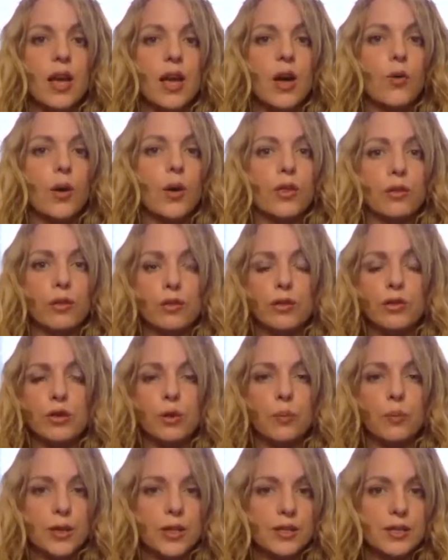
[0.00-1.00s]
whether those
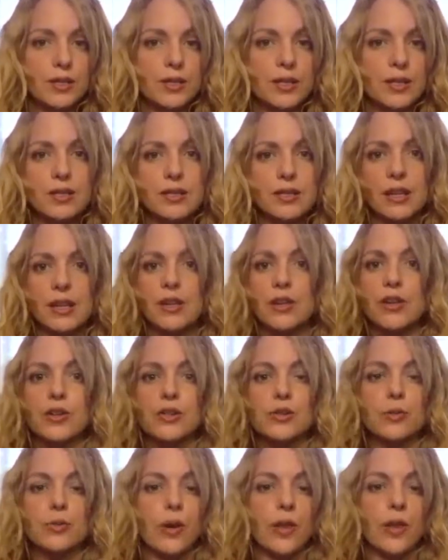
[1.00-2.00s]
are business
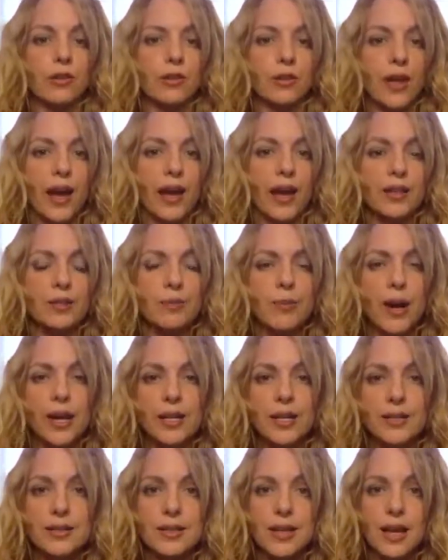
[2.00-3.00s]
skills, whether that's
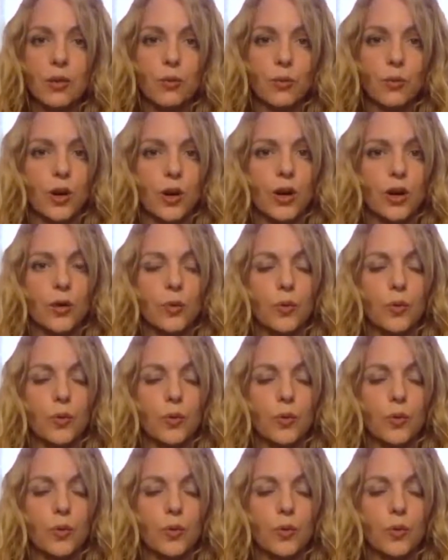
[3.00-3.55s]
mindset work,